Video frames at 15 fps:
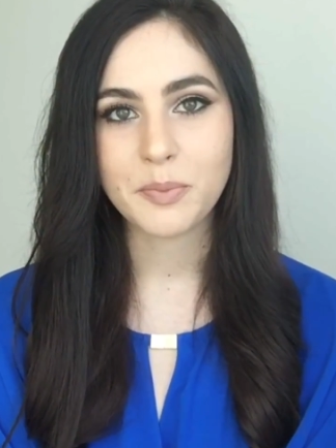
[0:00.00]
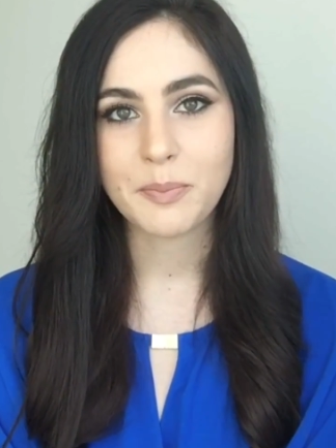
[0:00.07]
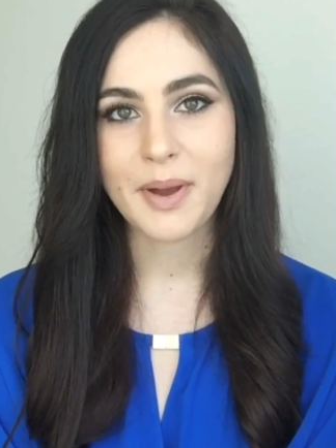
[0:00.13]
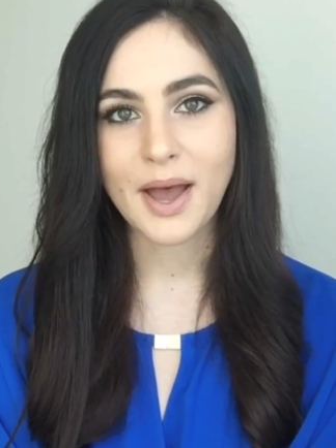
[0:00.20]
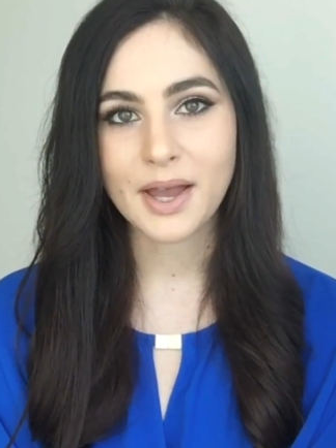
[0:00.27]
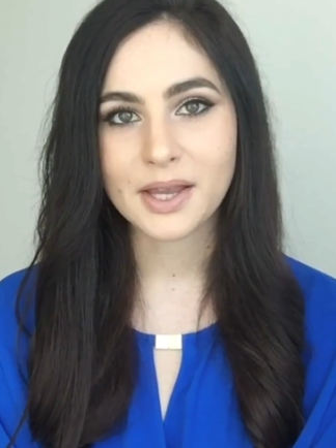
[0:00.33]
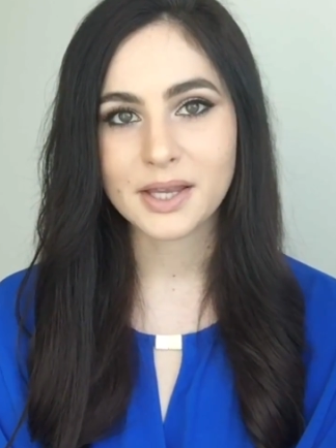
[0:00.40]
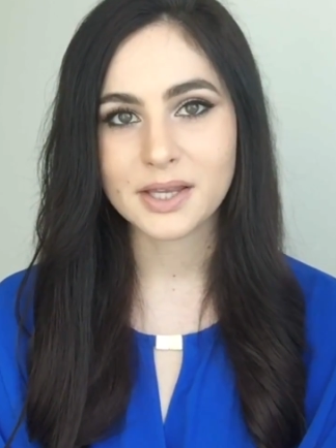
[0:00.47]

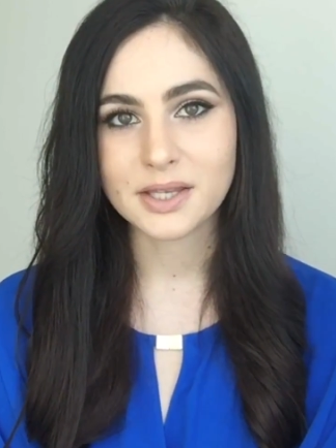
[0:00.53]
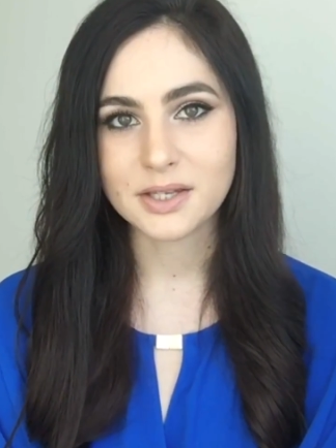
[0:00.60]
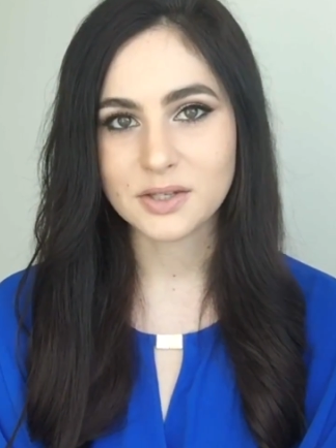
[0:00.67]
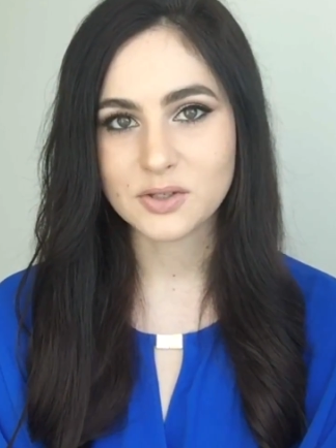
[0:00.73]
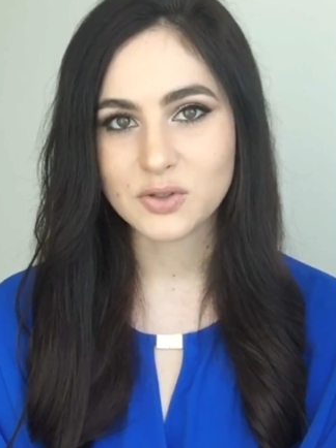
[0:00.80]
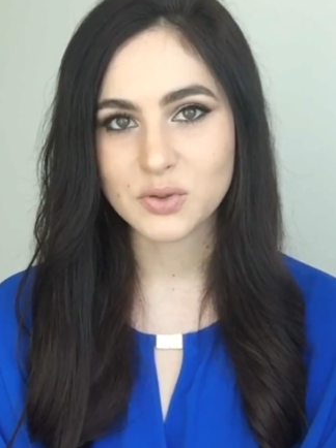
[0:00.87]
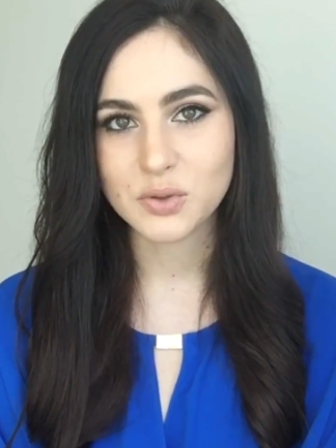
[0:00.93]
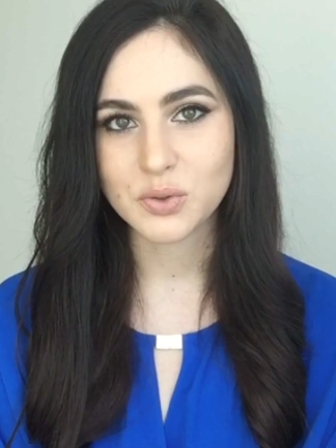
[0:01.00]
back
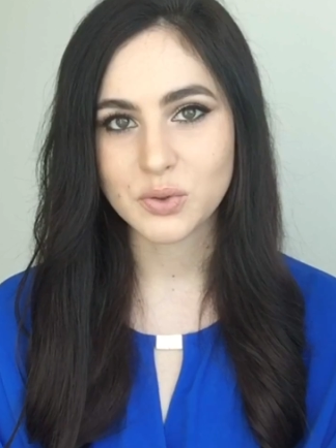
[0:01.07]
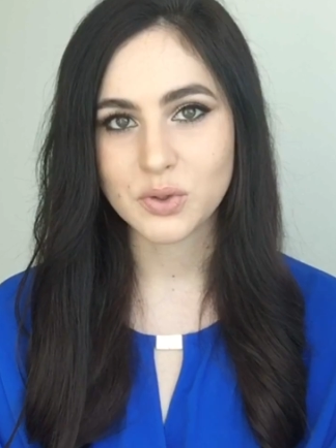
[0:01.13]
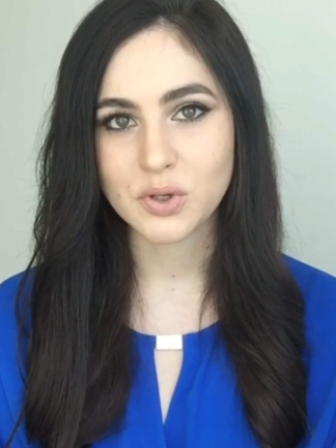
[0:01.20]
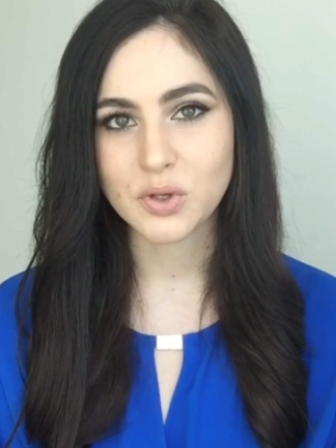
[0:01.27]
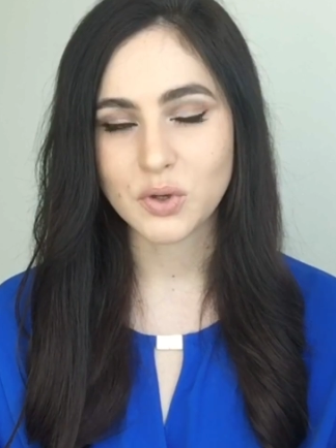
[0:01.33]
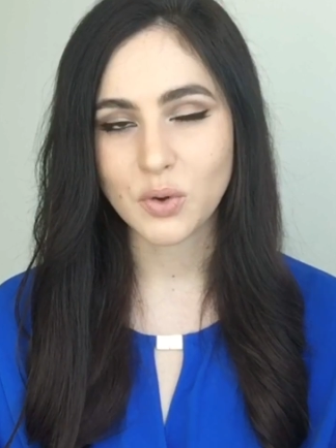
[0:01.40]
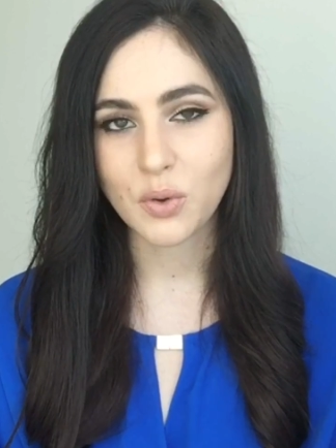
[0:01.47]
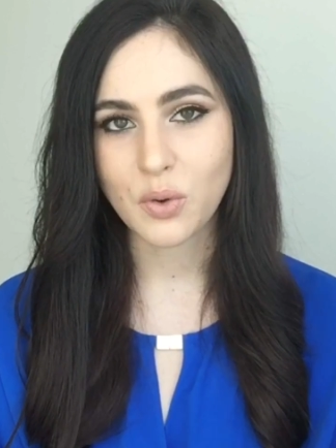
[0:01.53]
into
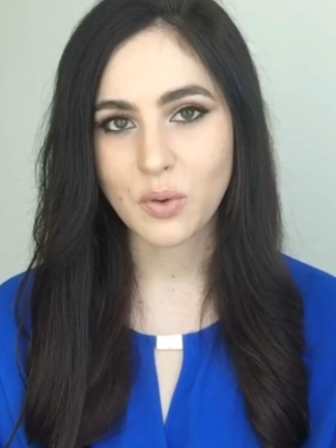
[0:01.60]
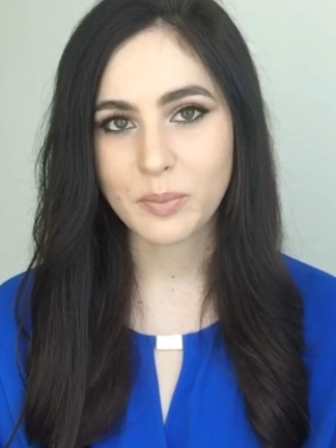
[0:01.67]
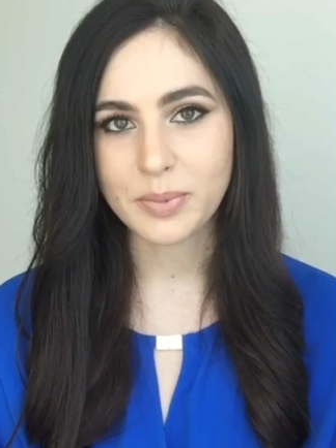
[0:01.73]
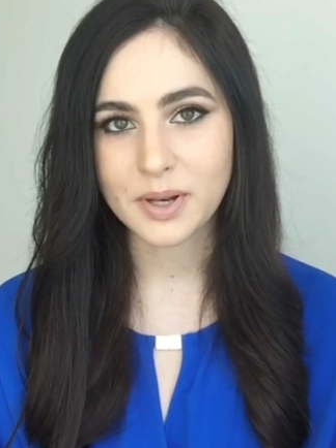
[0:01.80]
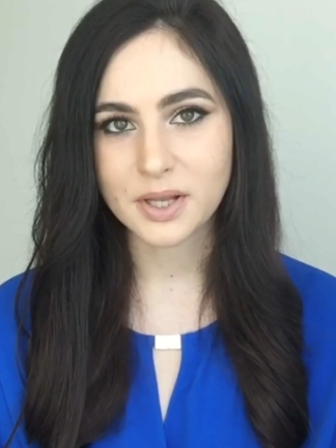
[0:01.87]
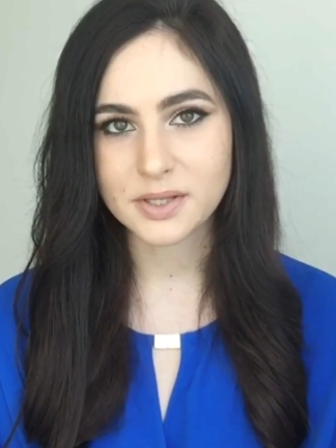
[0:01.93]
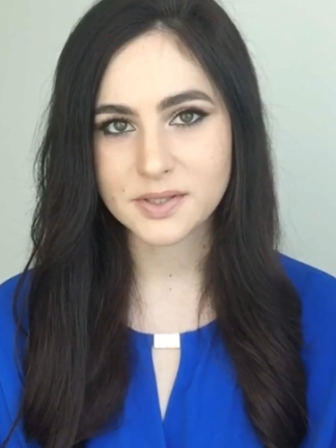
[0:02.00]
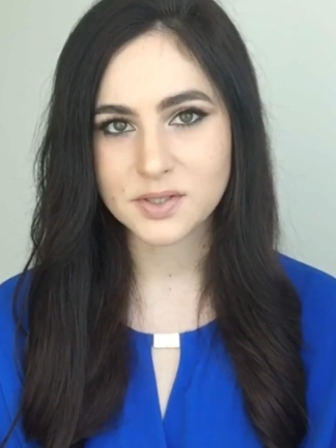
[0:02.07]
your
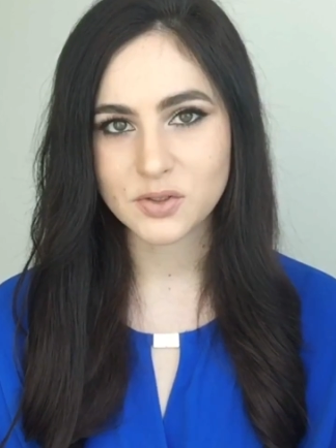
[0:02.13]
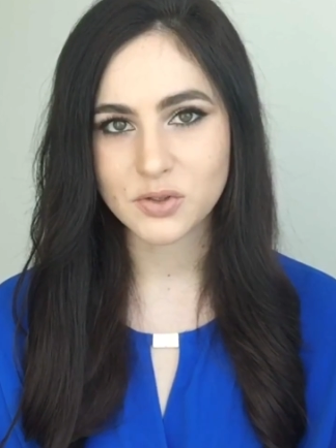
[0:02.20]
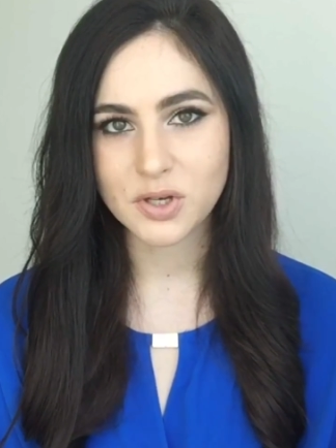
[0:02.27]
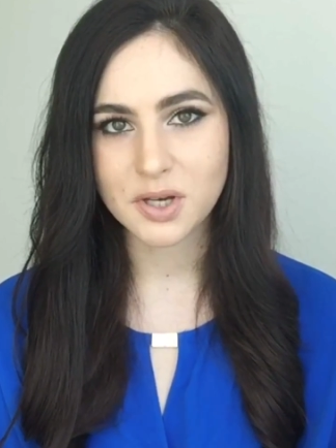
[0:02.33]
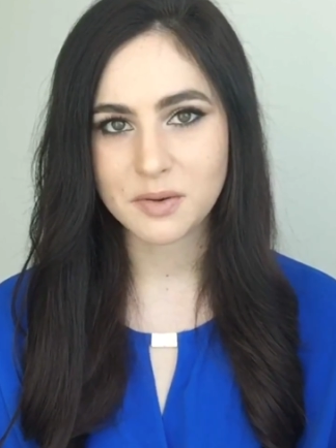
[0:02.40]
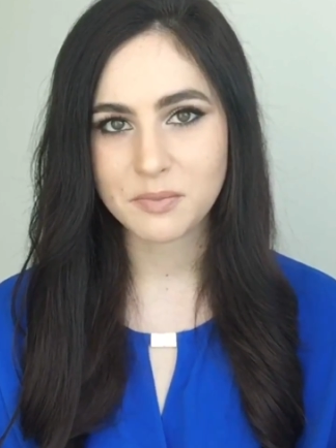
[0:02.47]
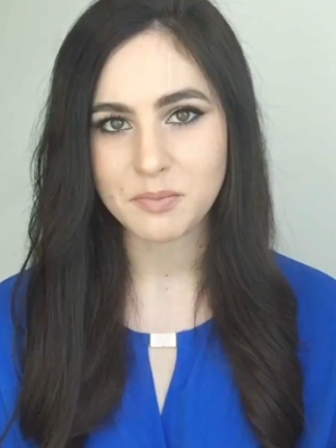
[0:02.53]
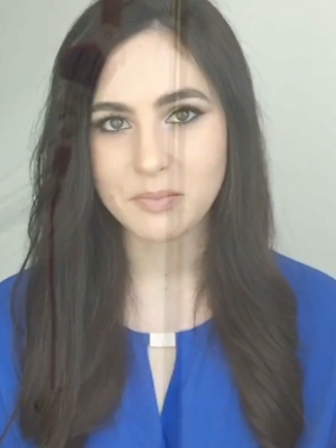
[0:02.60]

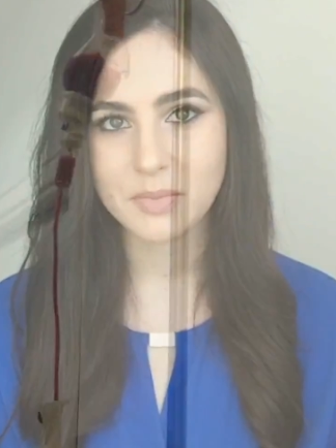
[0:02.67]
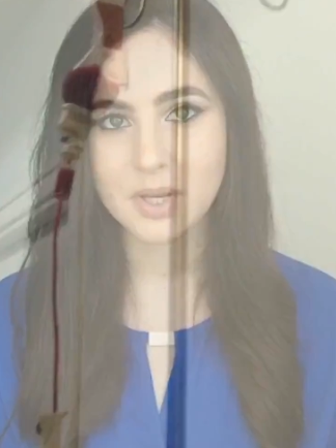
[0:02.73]
bloodstream.